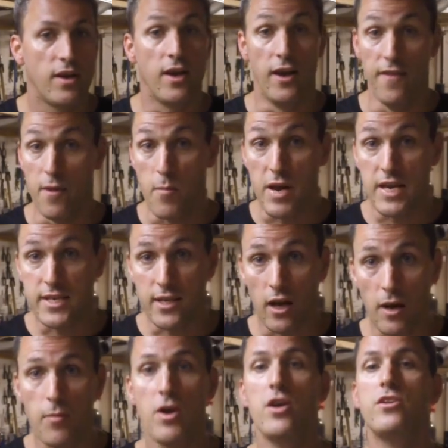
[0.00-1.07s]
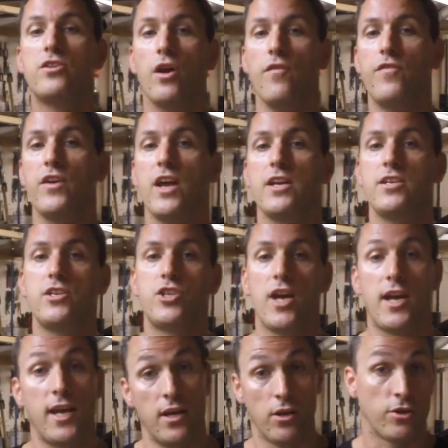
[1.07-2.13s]
In the meantime, don't forget to
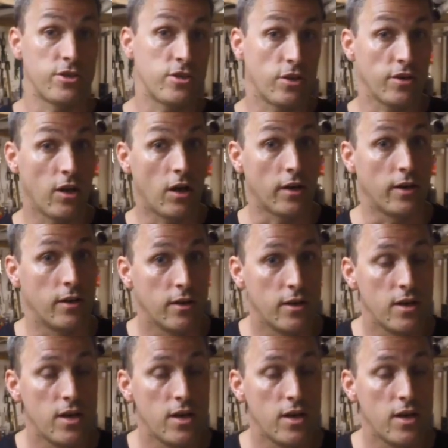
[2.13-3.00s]
check in on us online.